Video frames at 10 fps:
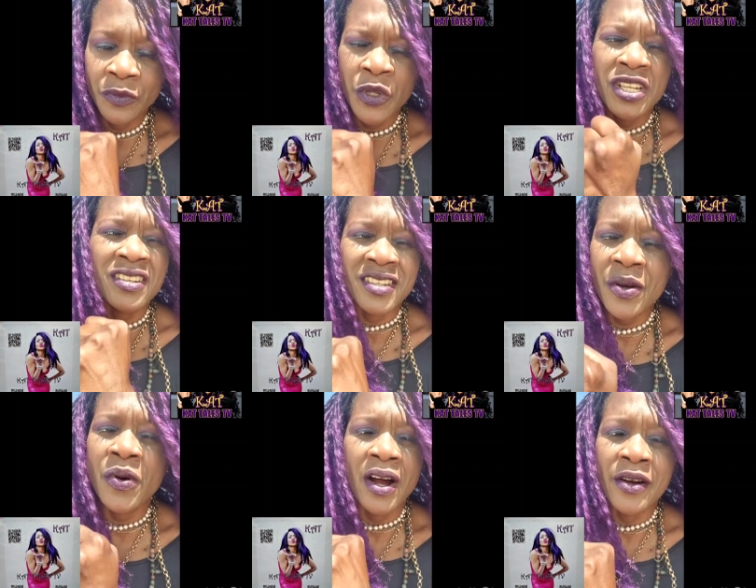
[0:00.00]
which is
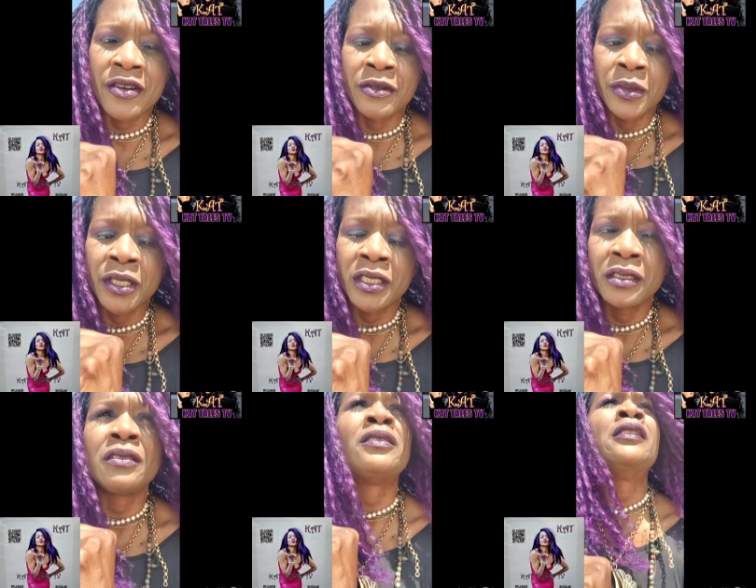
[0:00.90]
so honorable.
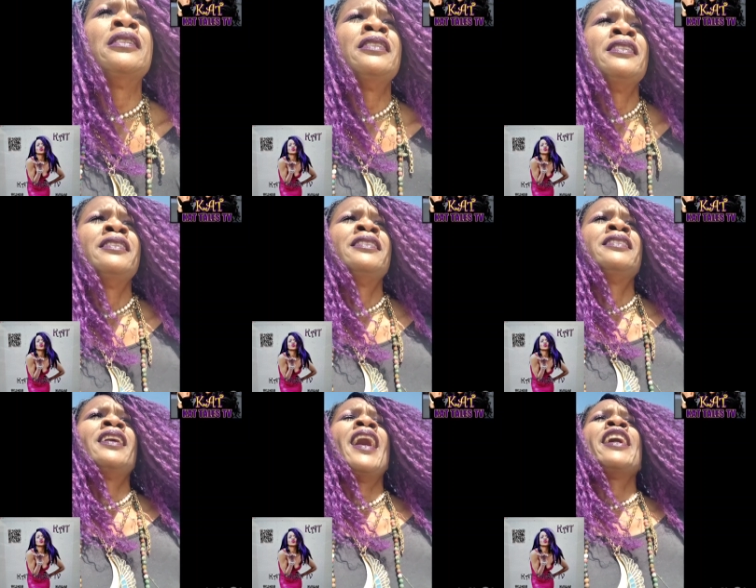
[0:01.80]

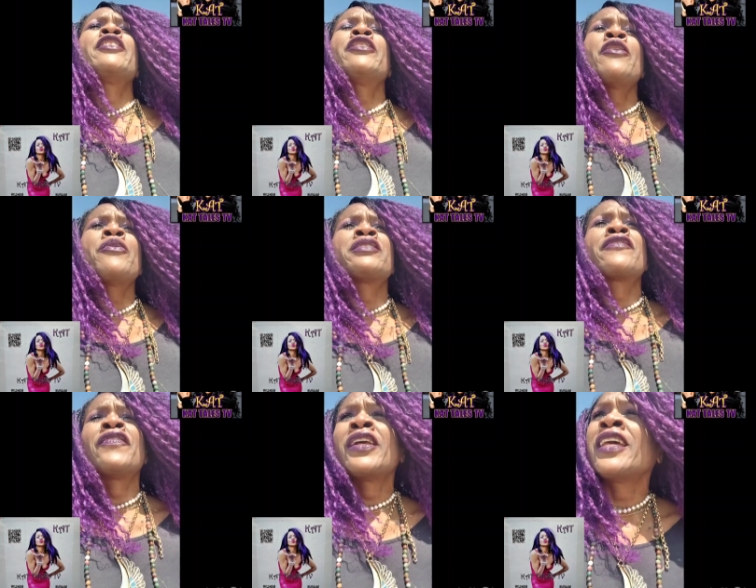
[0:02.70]
And you know
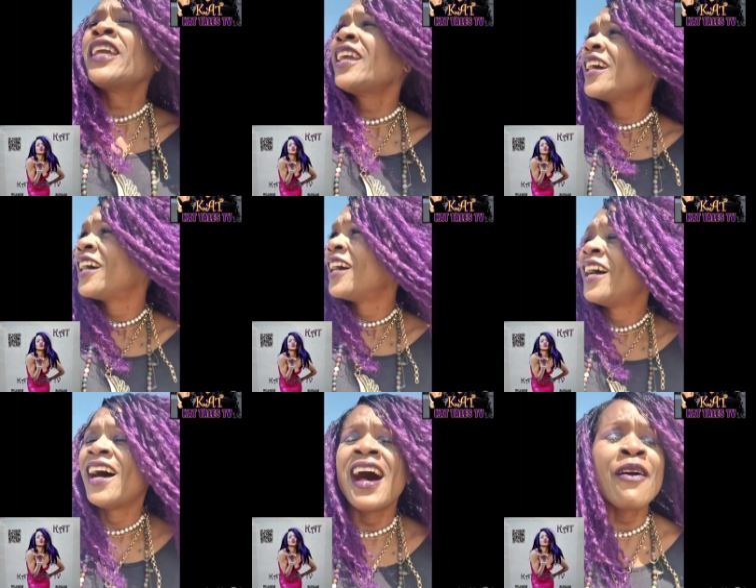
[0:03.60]
what's funny?
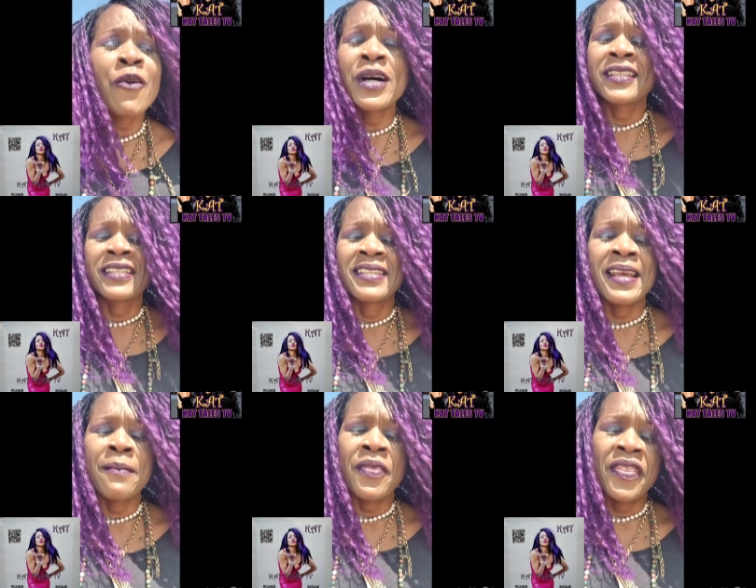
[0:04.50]
I want the
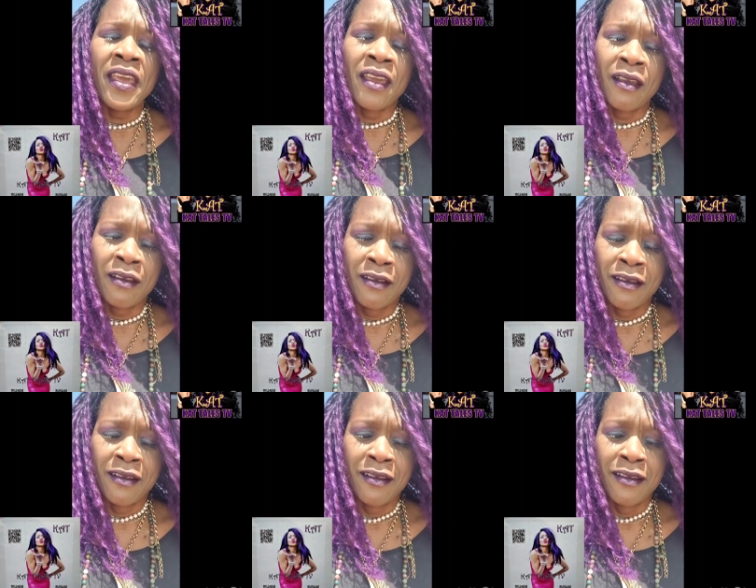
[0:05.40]
same thing.
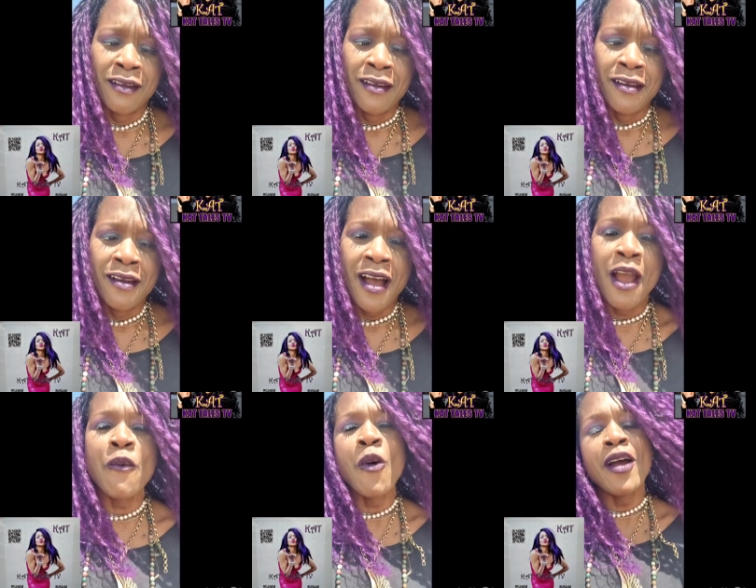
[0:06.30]

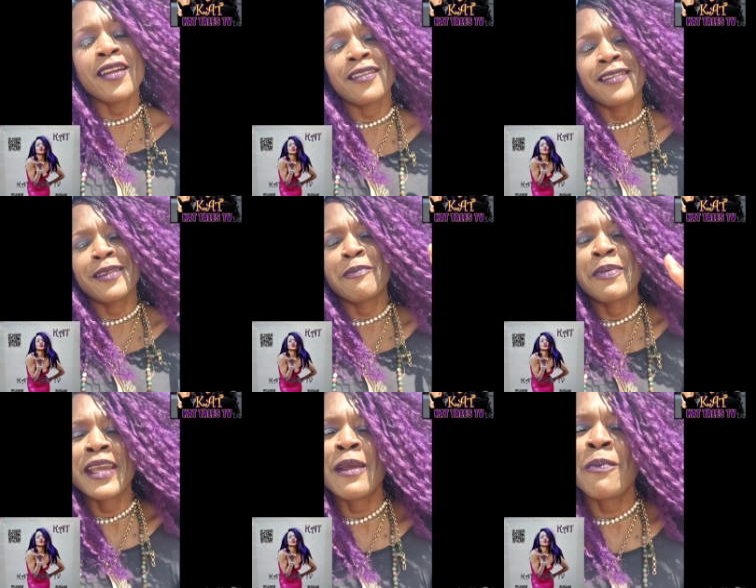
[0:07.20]
I want the
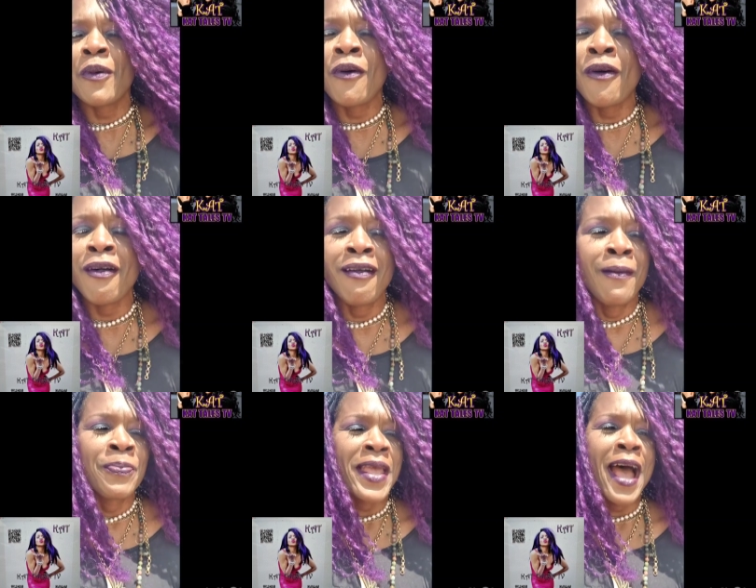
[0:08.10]
people
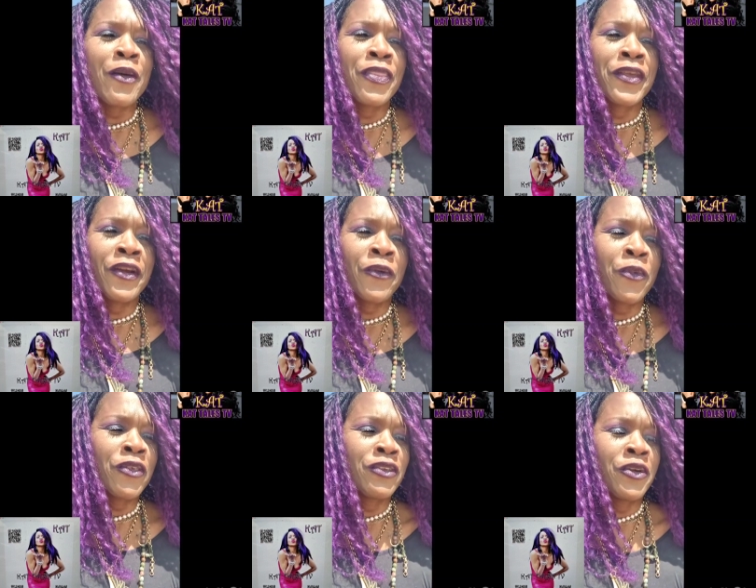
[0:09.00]
out there,
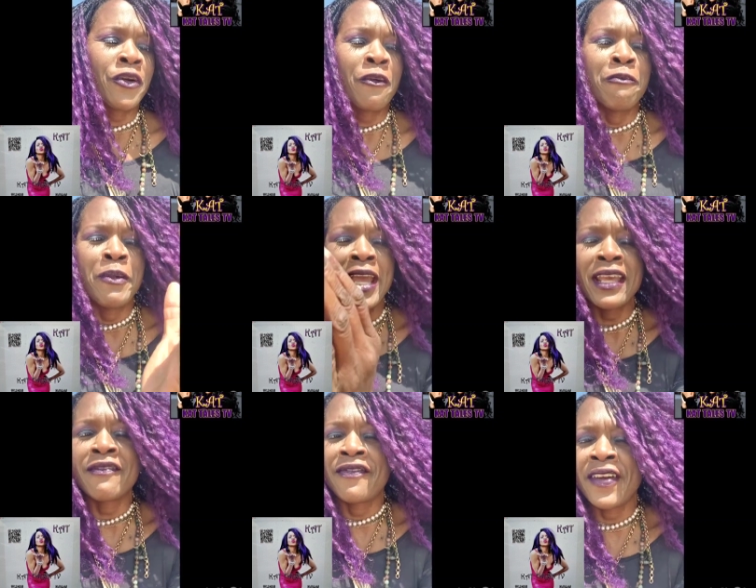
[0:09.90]
whether you're a
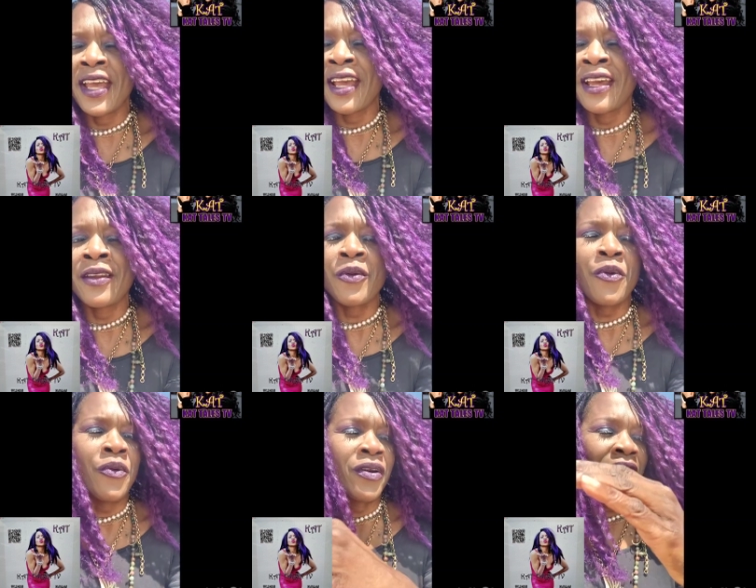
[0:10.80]
Megan fan
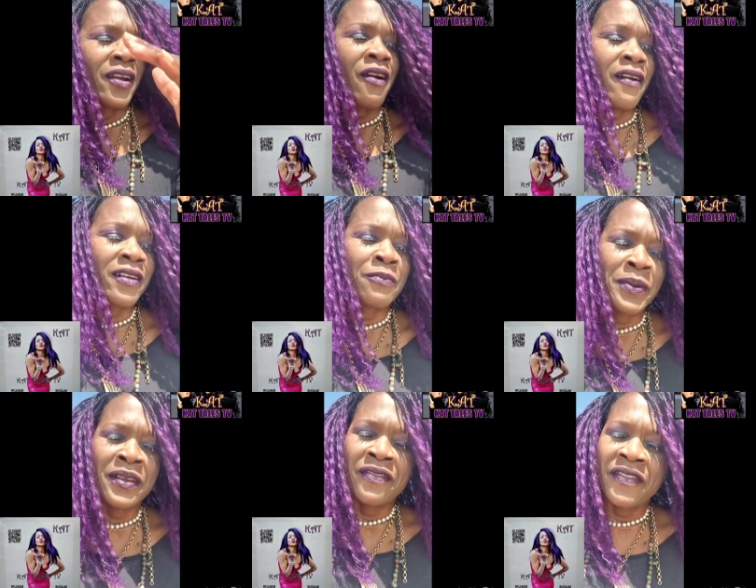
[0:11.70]
or a Cardi
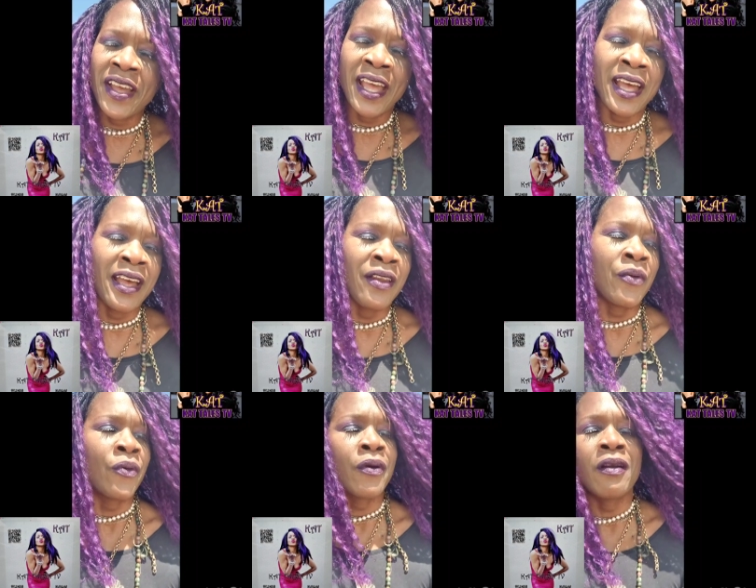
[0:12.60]
B
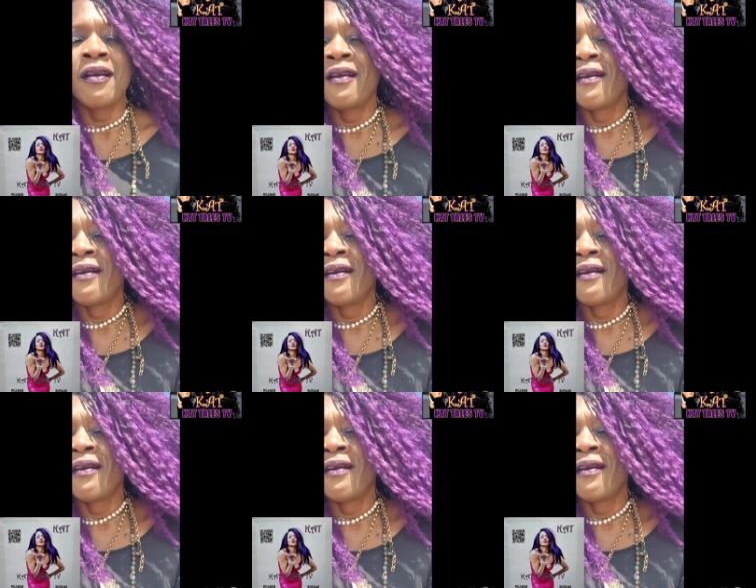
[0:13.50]
fan or